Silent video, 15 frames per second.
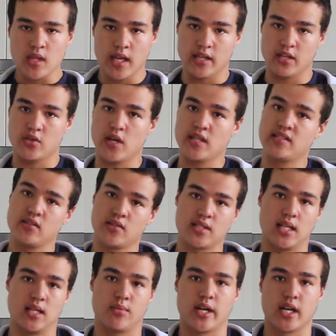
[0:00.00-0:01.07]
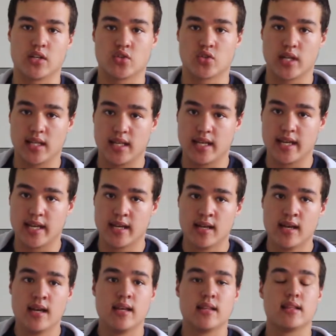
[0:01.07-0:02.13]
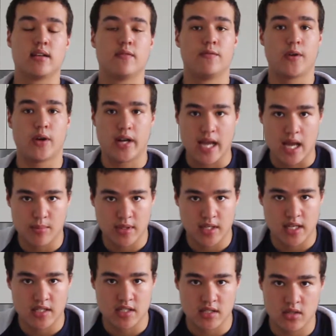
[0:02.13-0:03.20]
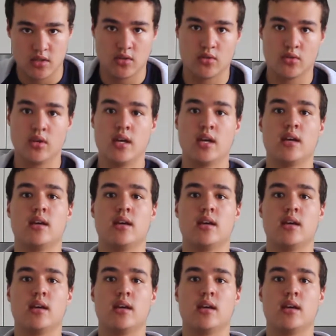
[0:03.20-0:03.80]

and you are still celebrating Australia Day, then a very happy day to you.